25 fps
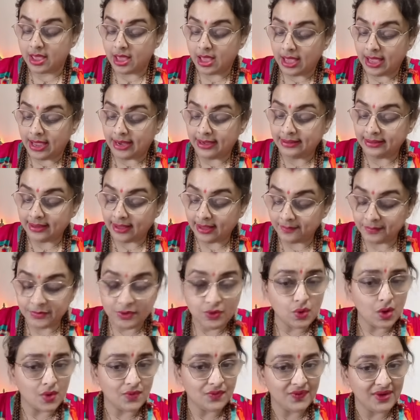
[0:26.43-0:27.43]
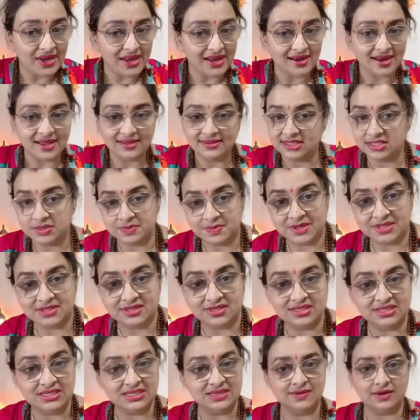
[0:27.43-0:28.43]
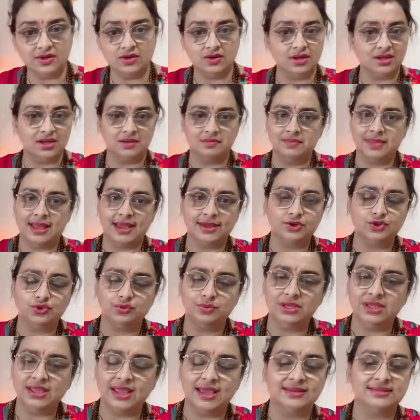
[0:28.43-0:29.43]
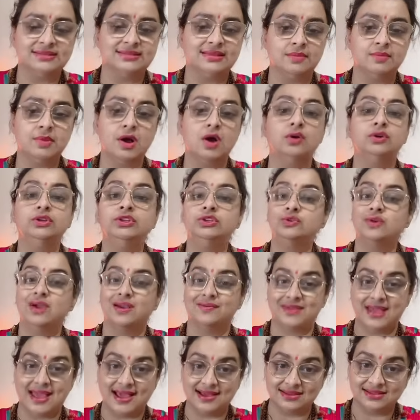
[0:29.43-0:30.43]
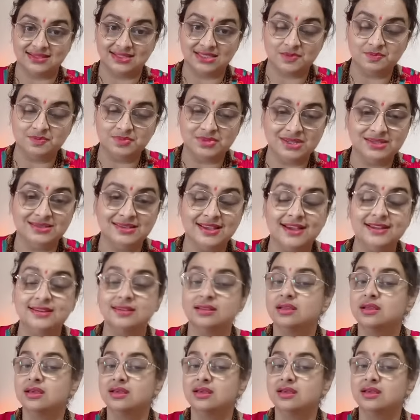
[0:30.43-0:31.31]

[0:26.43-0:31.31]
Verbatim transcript: and um, you are feeling like this person is never going to come back to me and somehow you have accepted that